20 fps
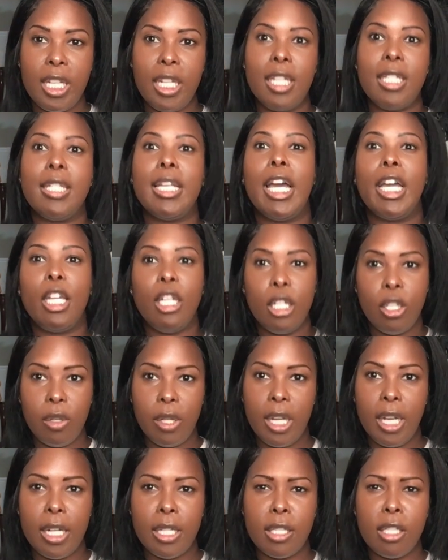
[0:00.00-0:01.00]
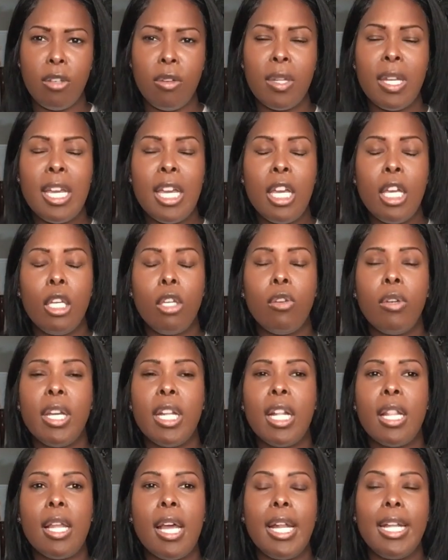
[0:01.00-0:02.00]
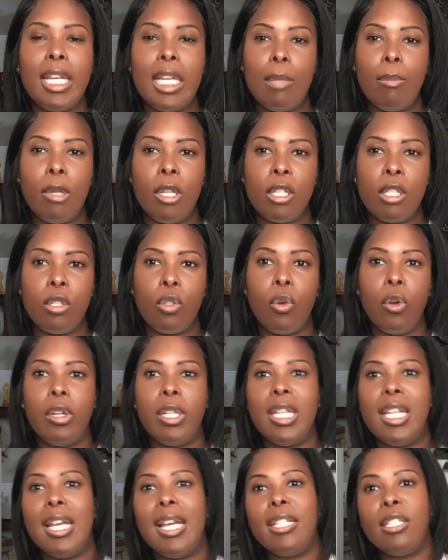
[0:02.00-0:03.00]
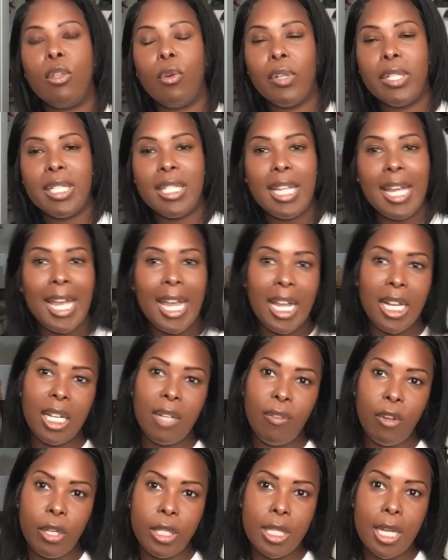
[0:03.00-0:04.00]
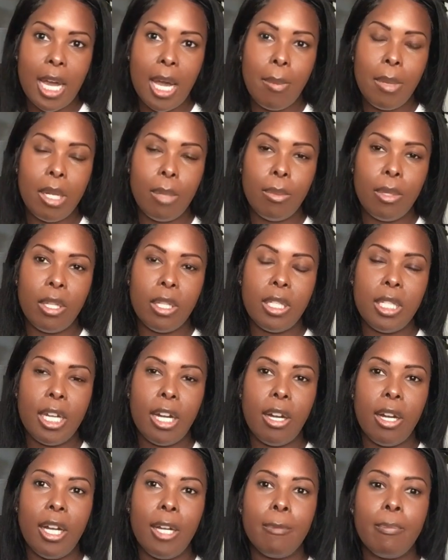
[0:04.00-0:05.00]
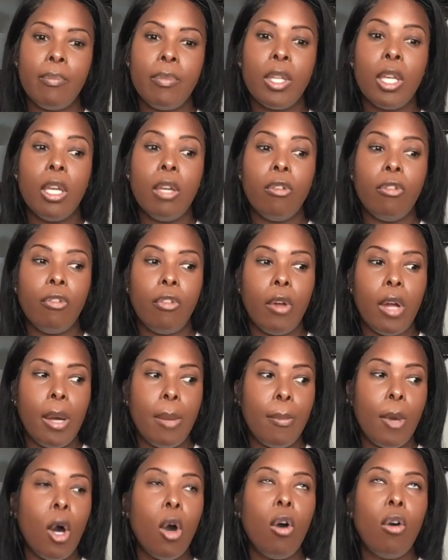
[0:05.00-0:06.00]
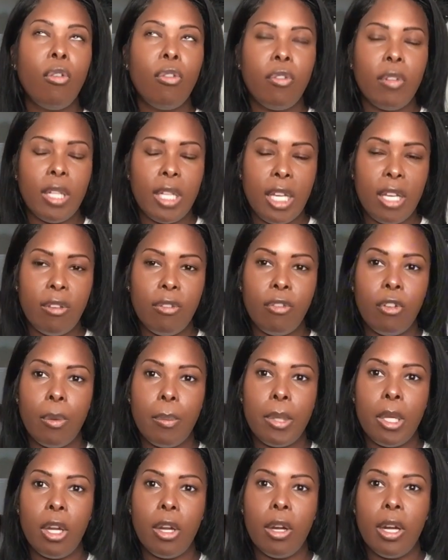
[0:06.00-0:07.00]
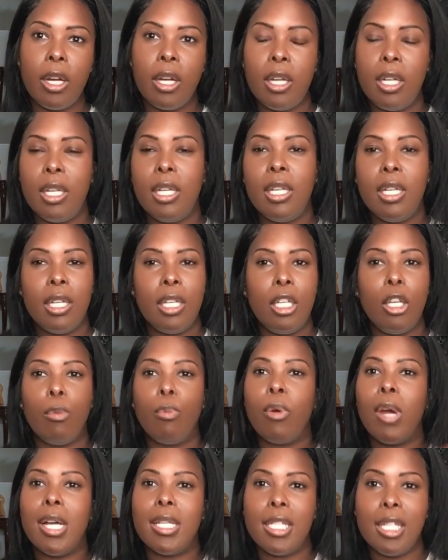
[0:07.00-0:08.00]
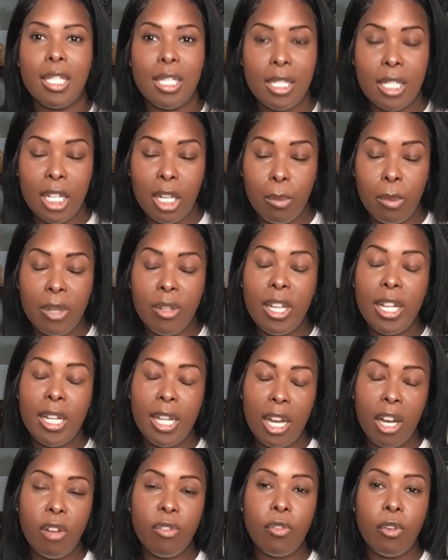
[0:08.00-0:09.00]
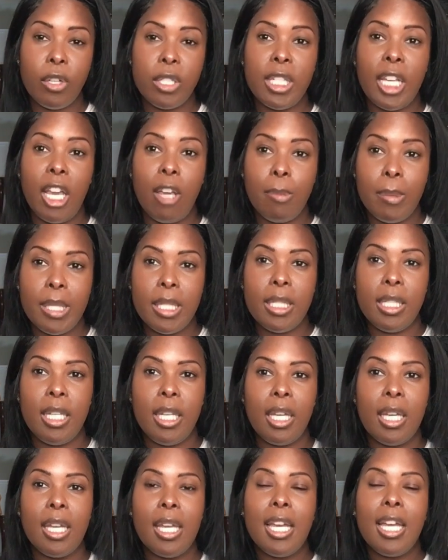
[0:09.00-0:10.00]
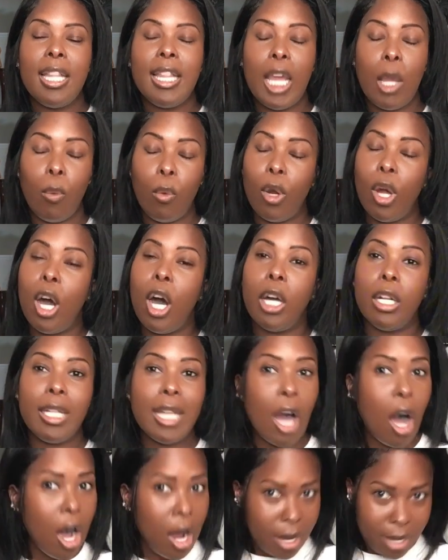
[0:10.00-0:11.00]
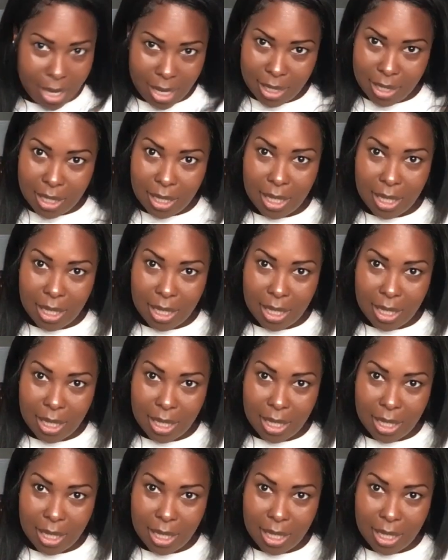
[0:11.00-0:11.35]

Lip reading: That's how you do it again. So you'll get a lot of emails towards the end of your time in the military hopefully from your processing center. But in the Air Force, AFPC, they were on it.